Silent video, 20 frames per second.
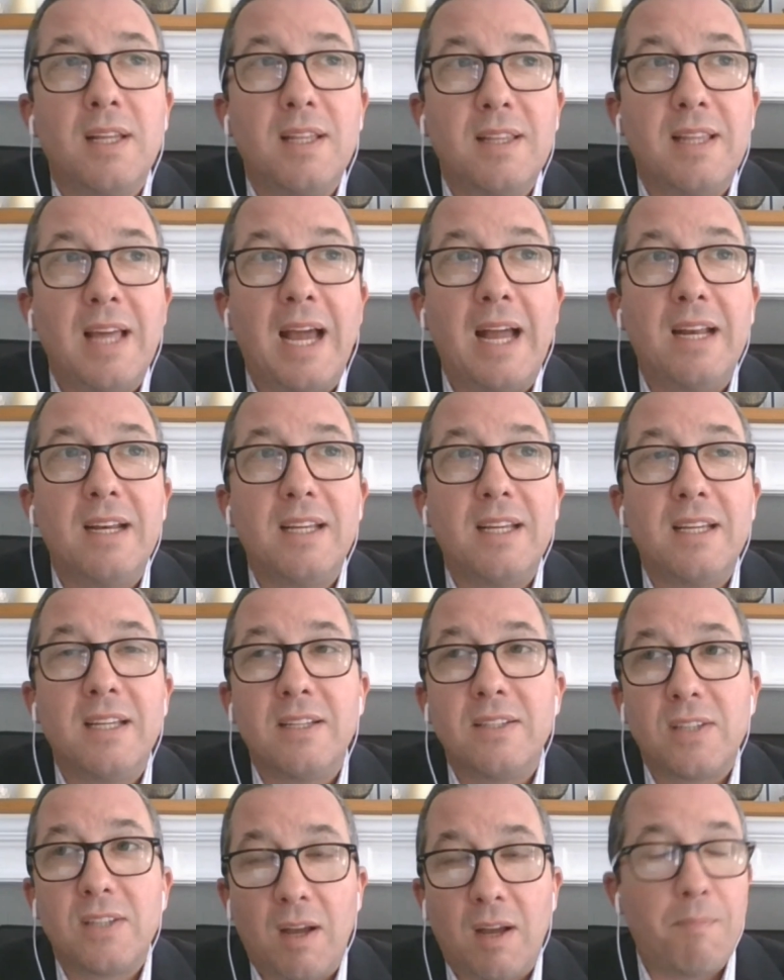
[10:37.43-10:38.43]
that
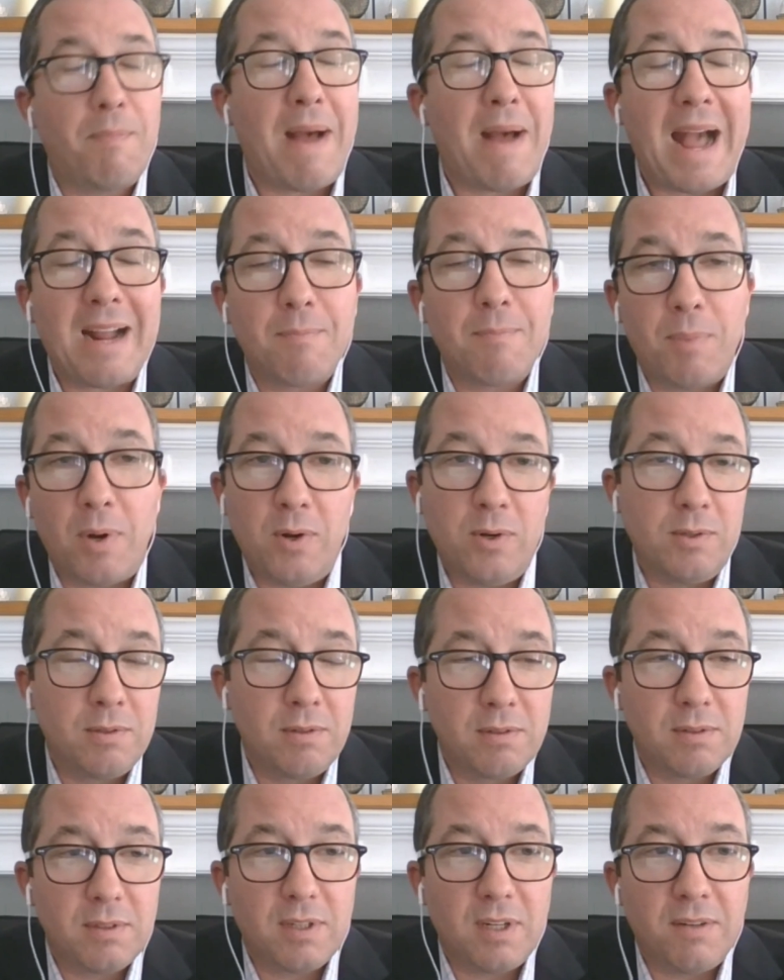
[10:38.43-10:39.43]
is a
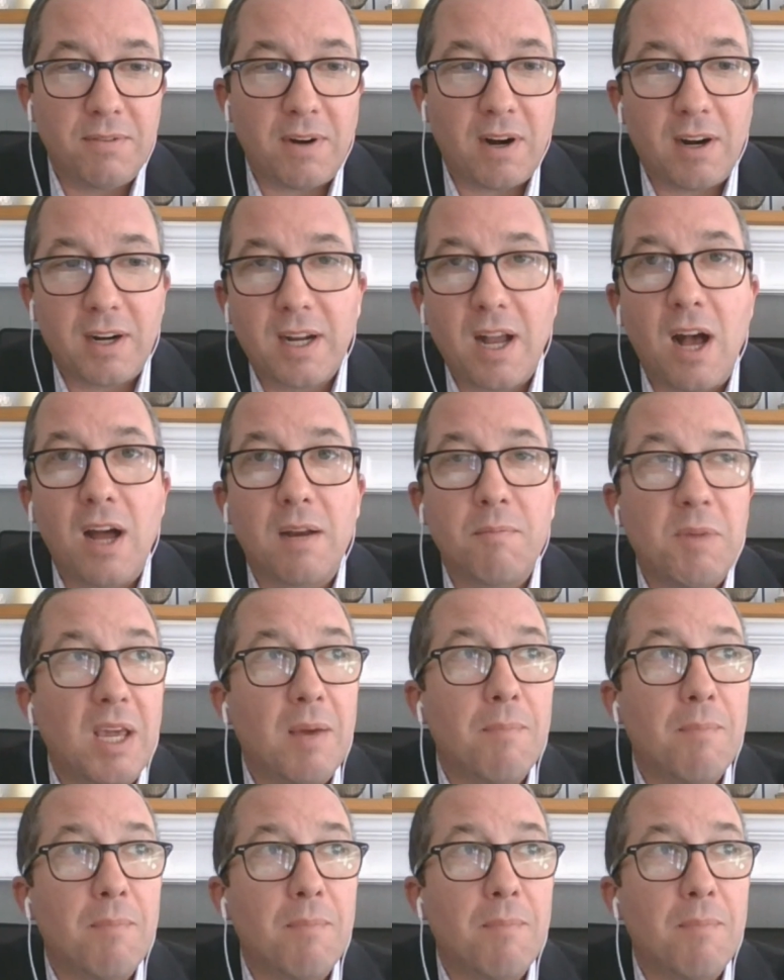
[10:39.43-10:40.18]
backbone of our economy,